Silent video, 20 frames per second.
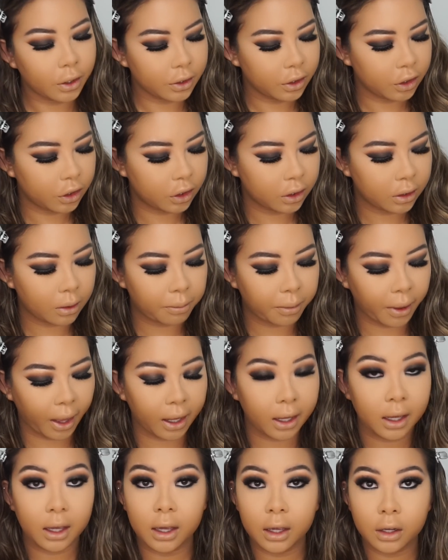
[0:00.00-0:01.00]
of transition the
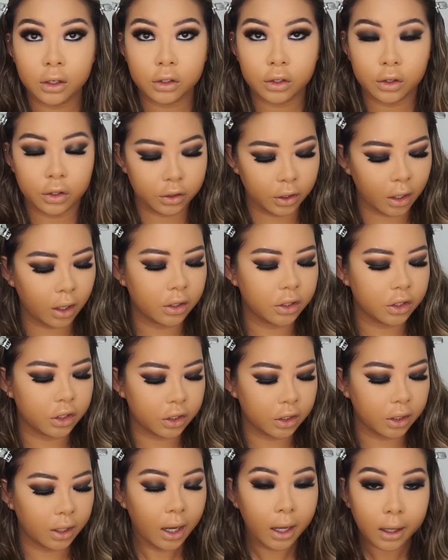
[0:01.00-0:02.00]
black into the
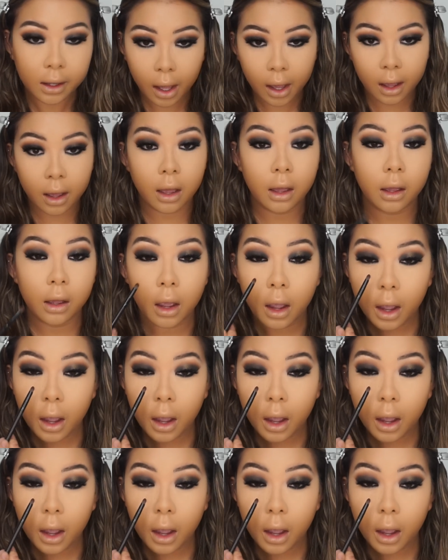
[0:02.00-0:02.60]
transition colour,